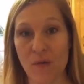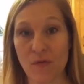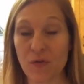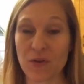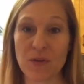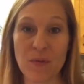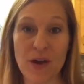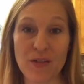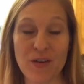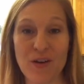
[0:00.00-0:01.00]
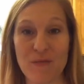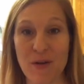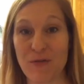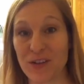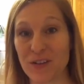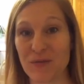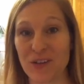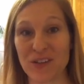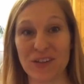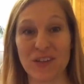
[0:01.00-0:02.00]
for some other of my friends and
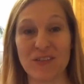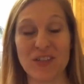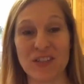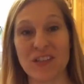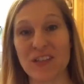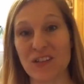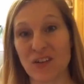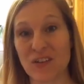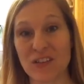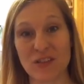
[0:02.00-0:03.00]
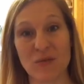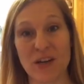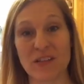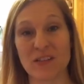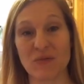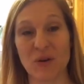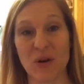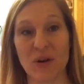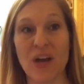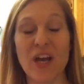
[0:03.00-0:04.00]
relatives, just in certain situations
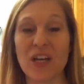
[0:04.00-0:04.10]
where,